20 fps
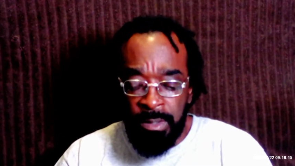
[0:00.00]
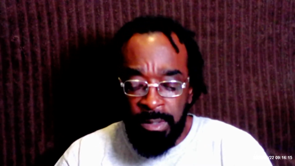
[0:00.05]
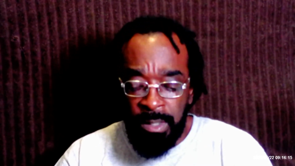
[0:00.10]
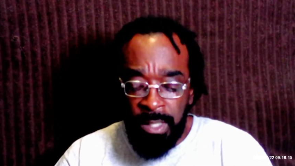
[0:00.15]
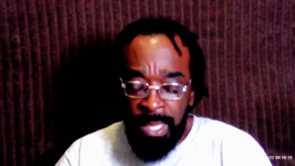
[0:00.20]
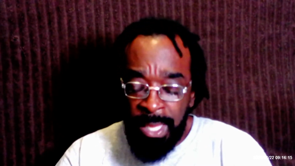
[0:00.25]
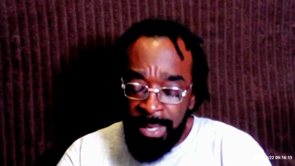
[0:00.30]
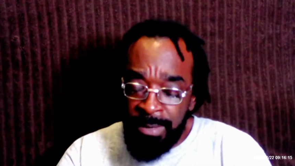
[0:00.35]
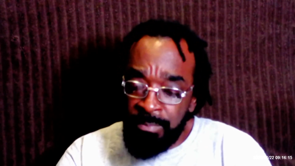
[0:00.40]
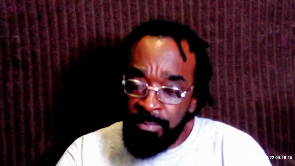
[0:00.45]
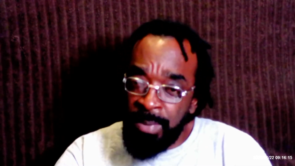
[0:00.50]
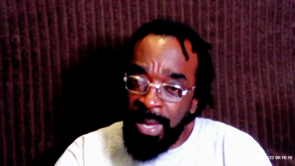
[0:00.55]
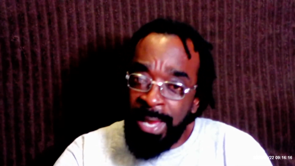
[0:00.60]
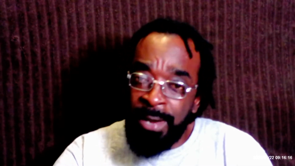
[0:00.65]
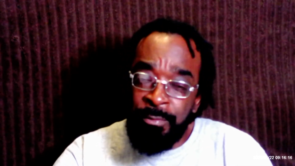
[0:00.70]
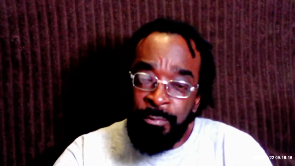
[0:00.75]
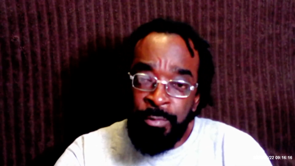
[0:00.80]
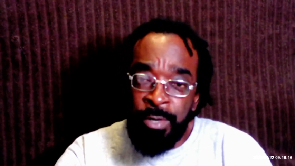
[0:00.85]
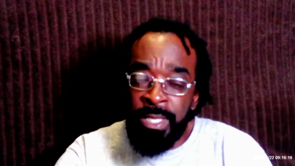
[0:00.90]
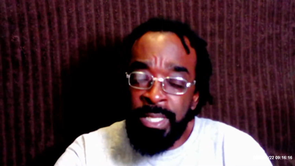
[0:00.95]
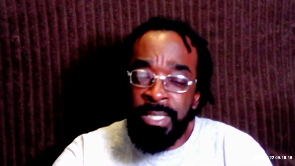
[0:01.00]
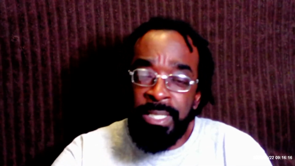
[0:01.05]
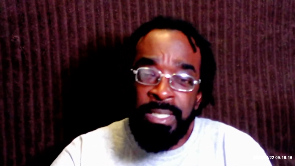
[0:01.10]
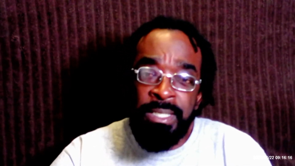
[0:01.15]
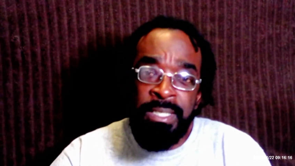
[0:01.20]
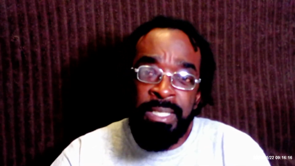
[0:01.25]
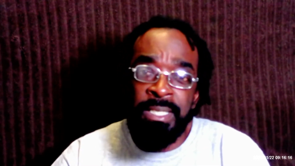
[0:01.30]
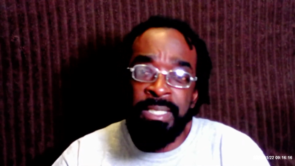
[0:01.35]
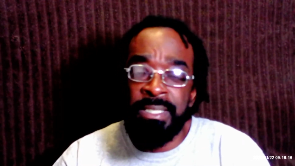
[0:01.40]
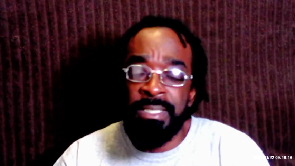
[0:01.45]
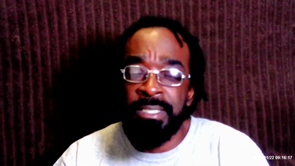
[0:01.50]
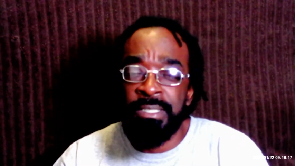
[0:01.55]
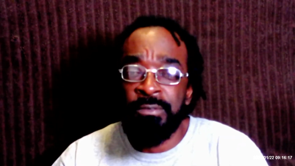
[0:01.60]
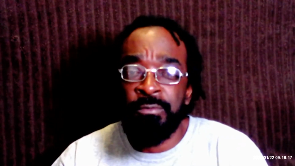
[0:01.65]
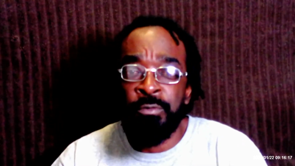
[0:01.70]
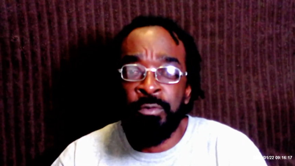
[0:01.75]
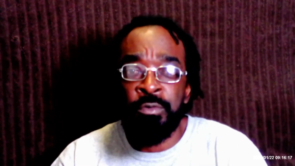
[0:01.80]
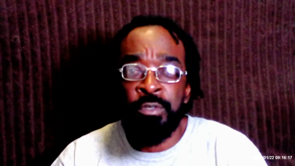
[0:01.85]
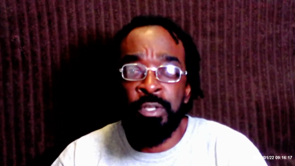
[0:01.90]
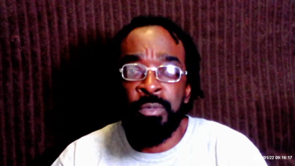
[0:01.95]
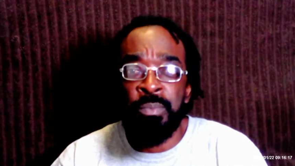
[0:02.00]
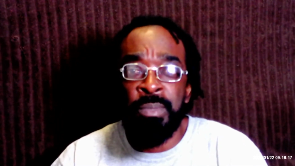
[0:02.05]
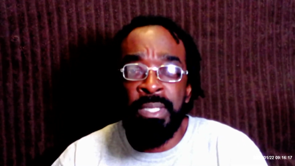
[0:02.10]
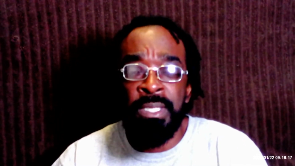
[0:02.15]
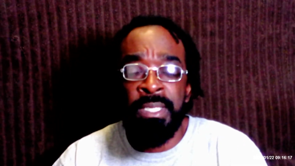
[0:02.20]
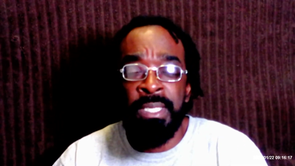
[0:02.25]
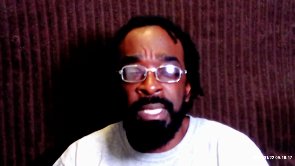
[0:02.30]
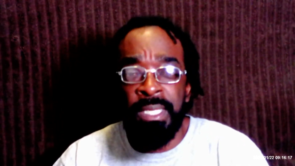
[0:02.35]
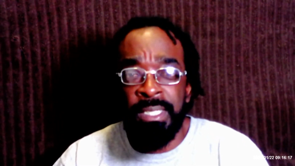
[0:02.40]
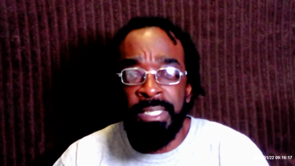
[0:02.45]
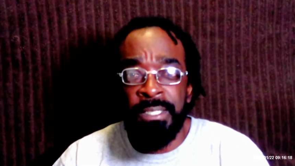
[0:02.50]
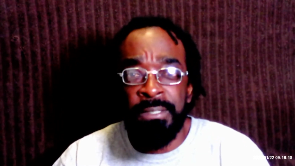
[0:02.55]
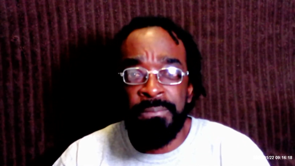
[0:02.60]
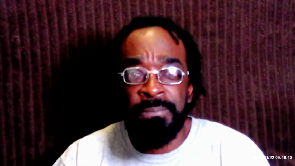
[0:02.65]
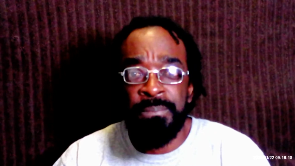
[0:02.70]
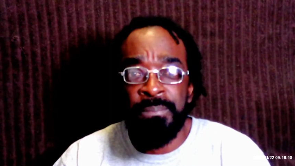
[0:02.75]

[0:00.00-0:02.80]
And by reading this from the beginning,